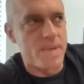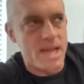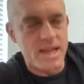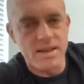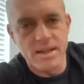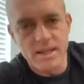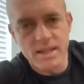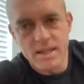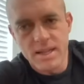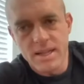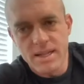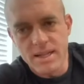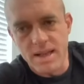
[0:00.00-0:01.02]
men
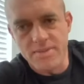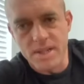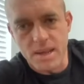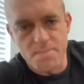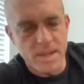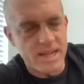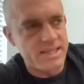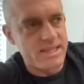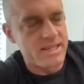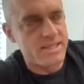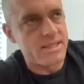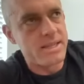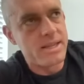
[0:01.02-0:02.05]
level up like
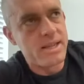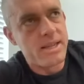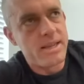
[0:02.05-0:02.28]
this,